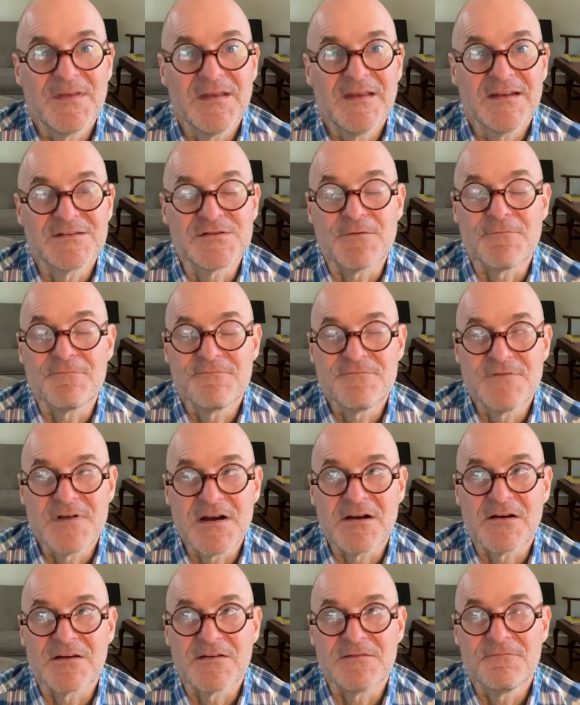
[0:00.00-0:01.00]
It's a
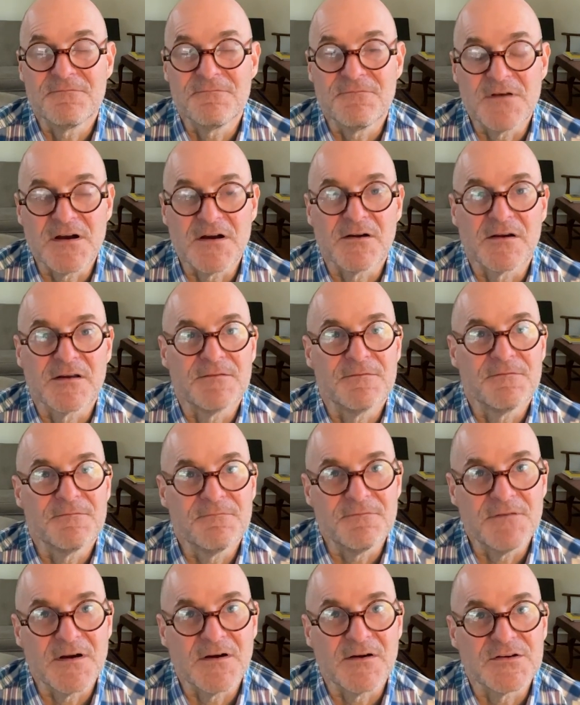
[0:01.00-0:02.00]
very, very,
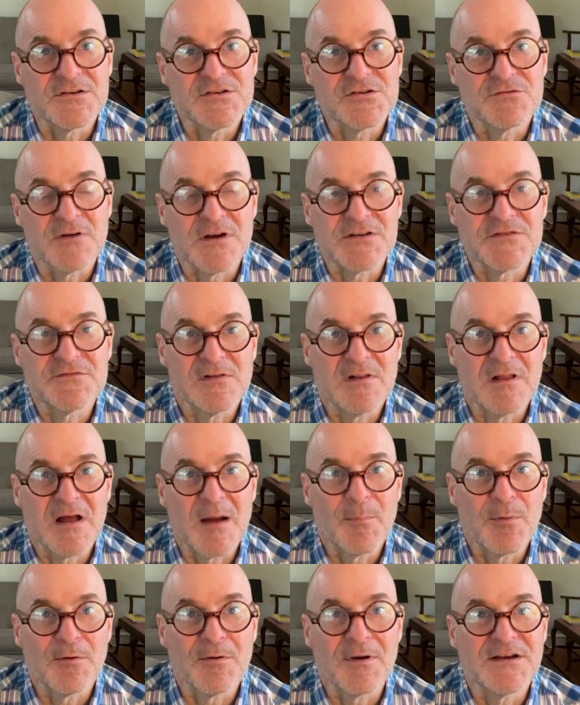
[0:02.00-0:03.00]
very stressful
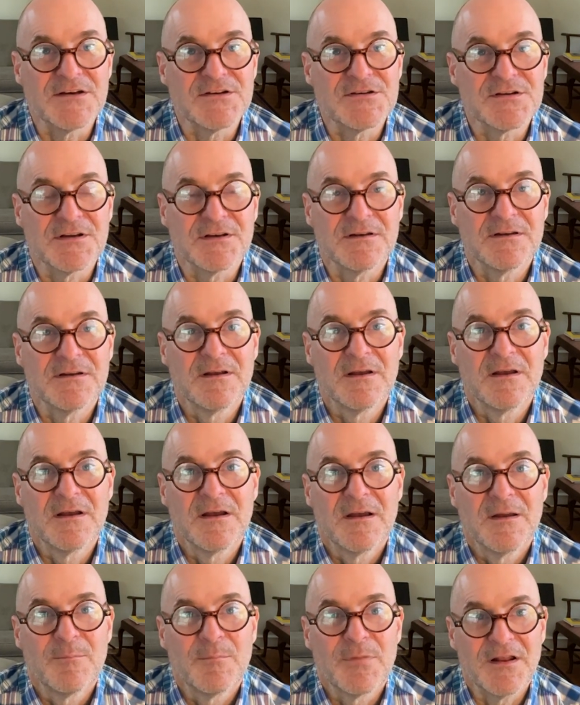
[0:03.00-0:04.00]
operation.
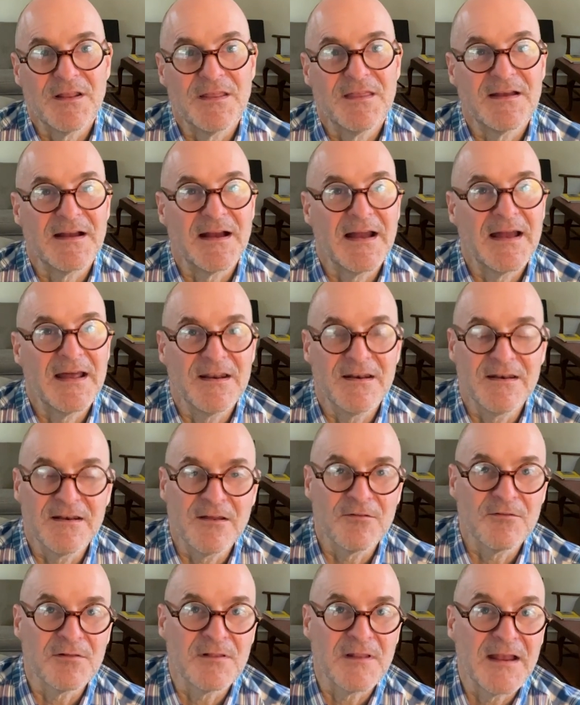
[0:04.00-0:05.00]
But I think I had
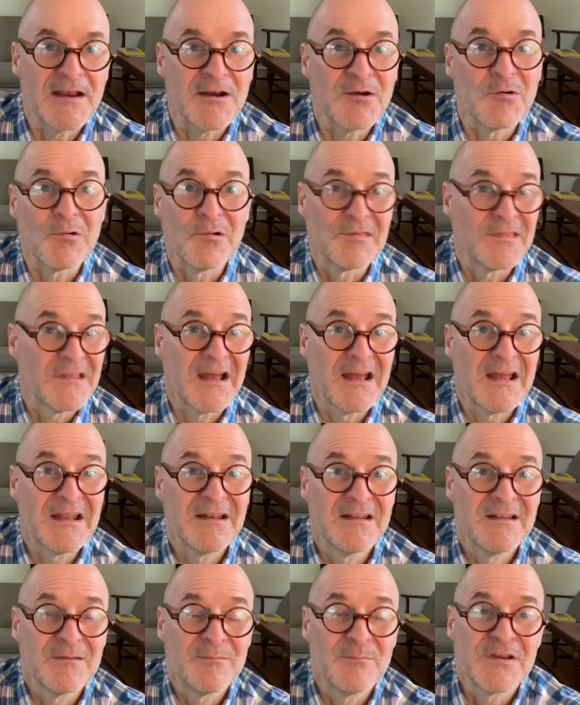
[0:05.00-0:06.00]
another layer on
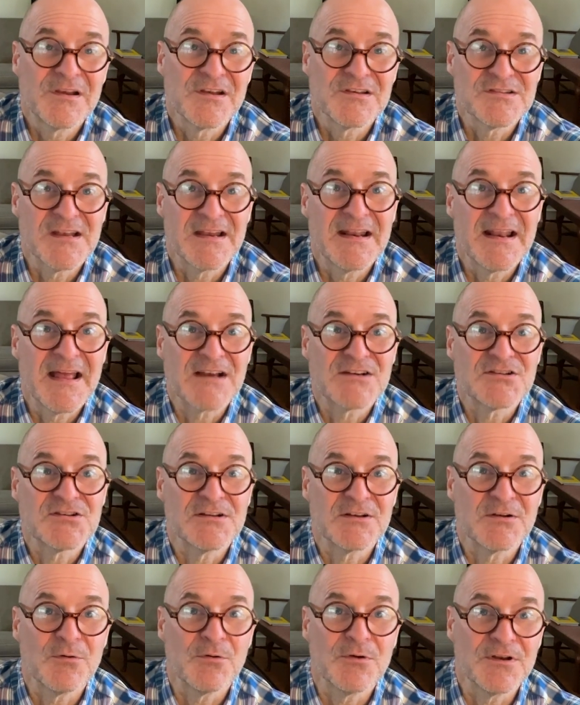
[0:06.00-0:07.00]
that, because I had
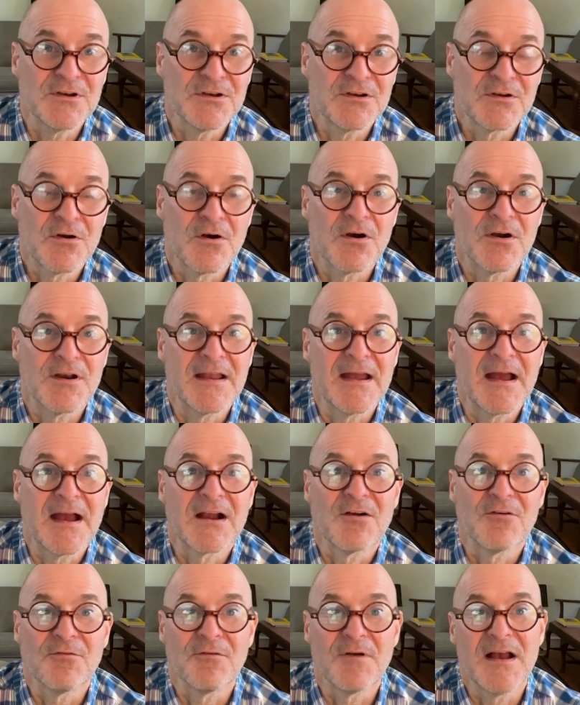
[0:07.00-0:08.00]
actually gone into
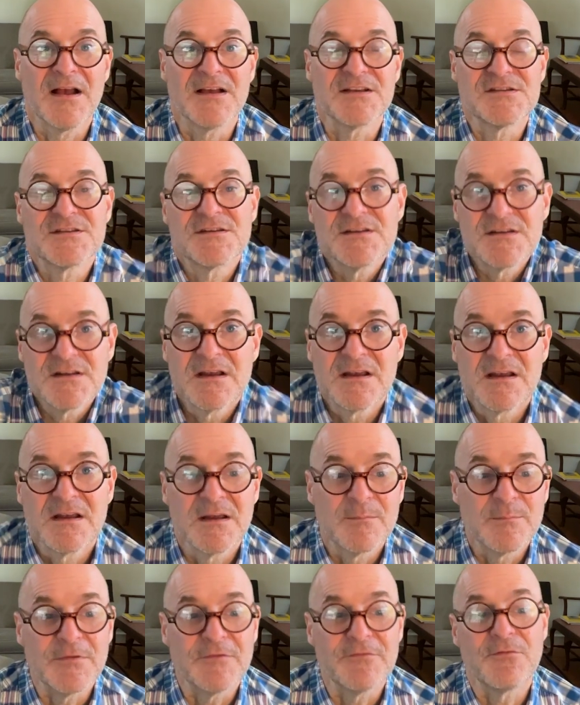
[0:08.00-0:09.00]
cardiac arrest
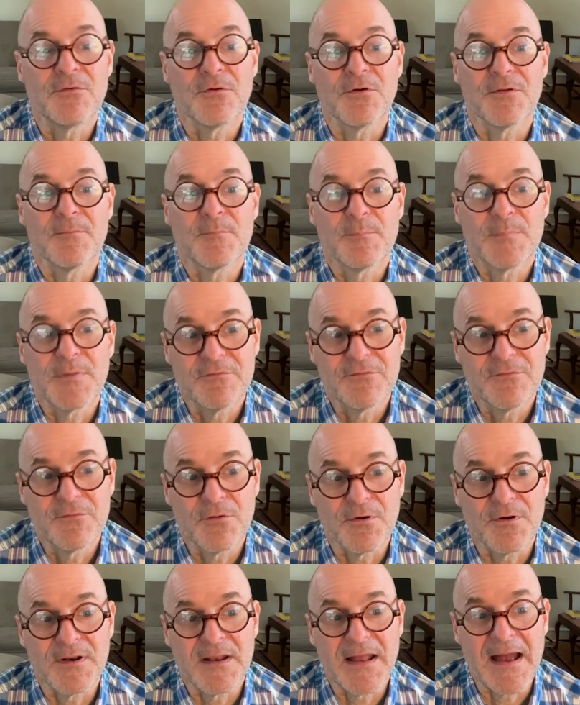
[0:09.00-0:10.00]
before
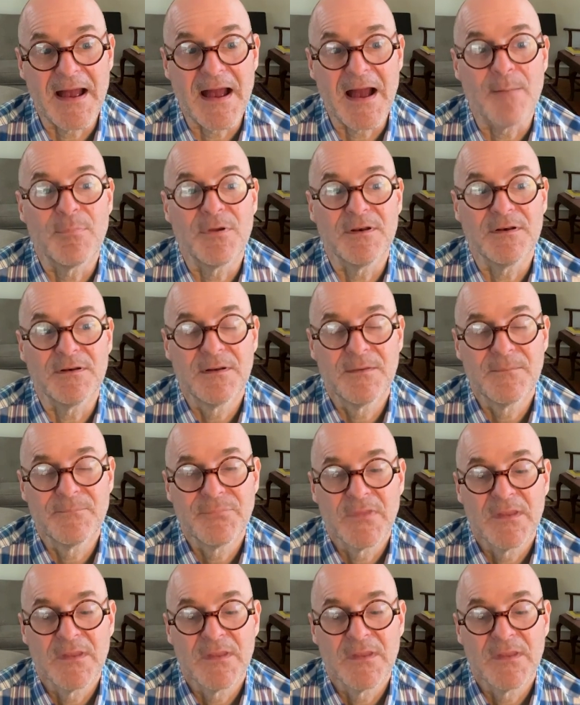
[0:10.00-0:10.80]
it happened.